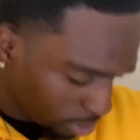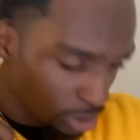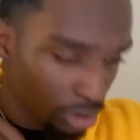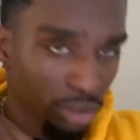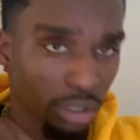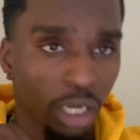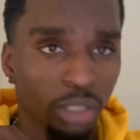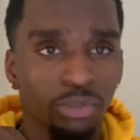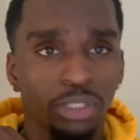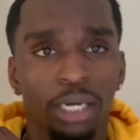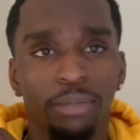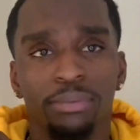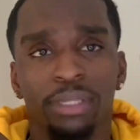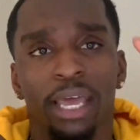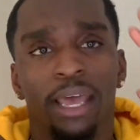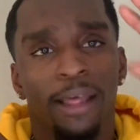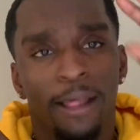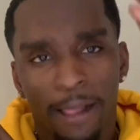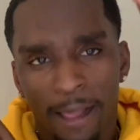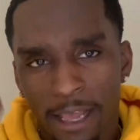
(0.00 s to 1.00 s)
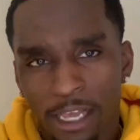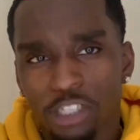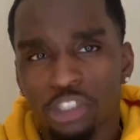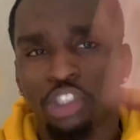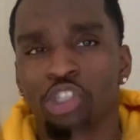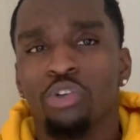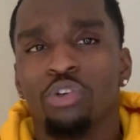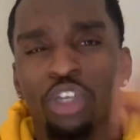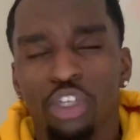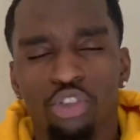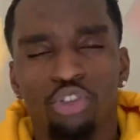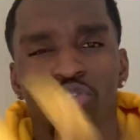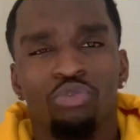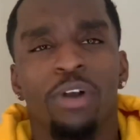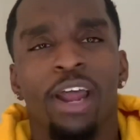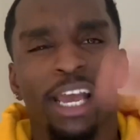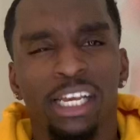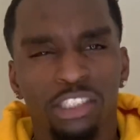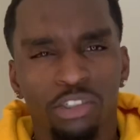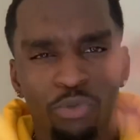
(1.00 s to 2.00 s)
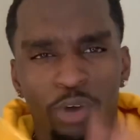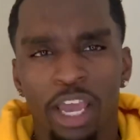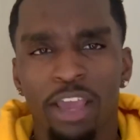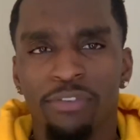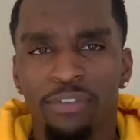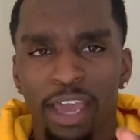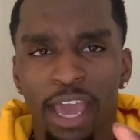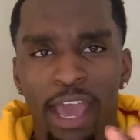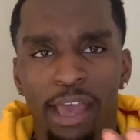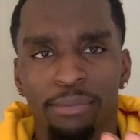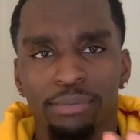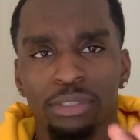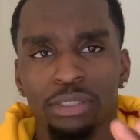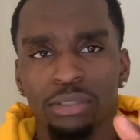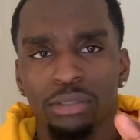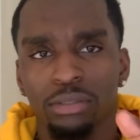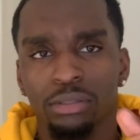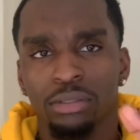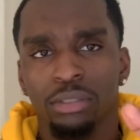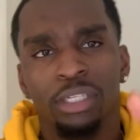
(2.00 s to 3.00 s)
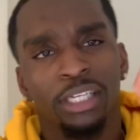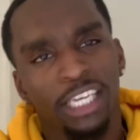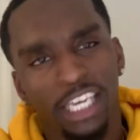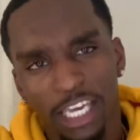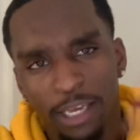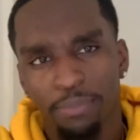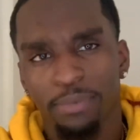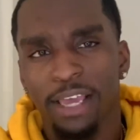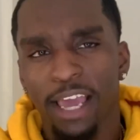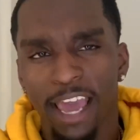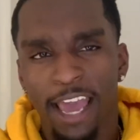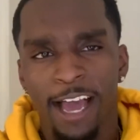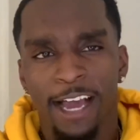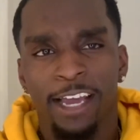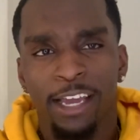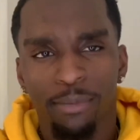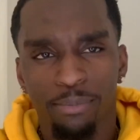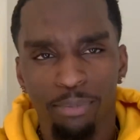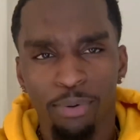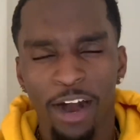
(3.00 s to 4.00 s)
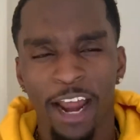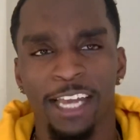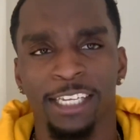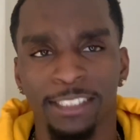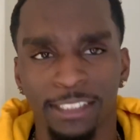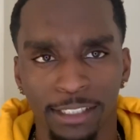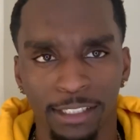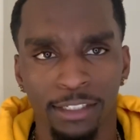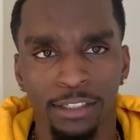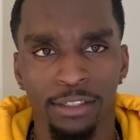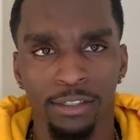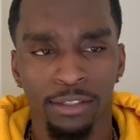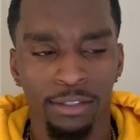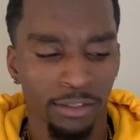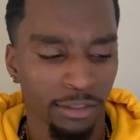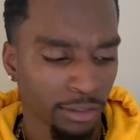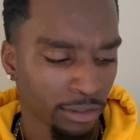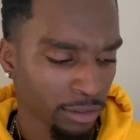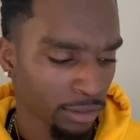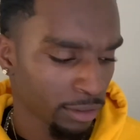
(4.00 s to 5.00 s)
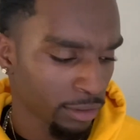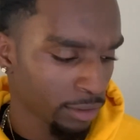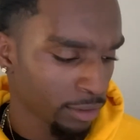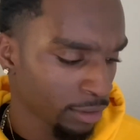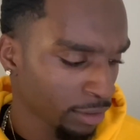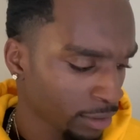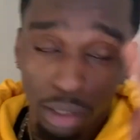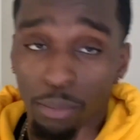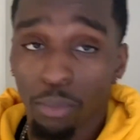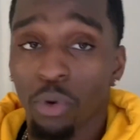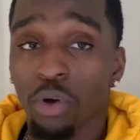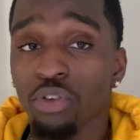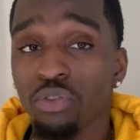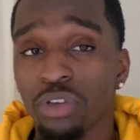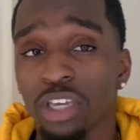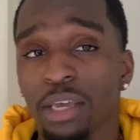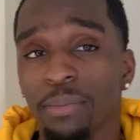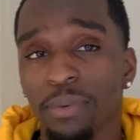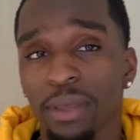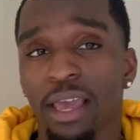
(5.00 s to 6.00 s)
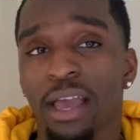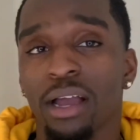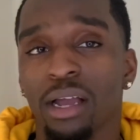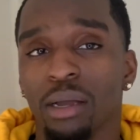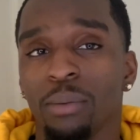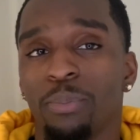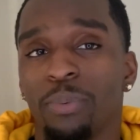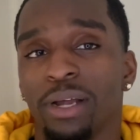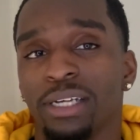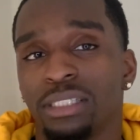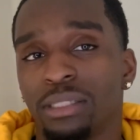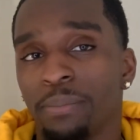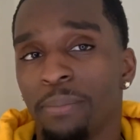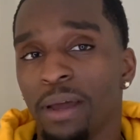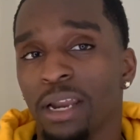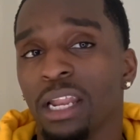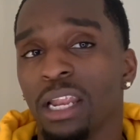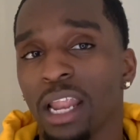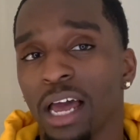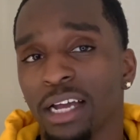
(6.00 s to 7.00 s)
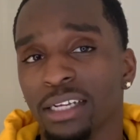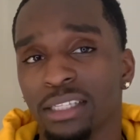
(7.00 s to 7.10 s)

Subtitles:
I'll drop that. Silky do-rags and wave caps. Keep your hair compressed. The more you keep your hair compressed, the better locked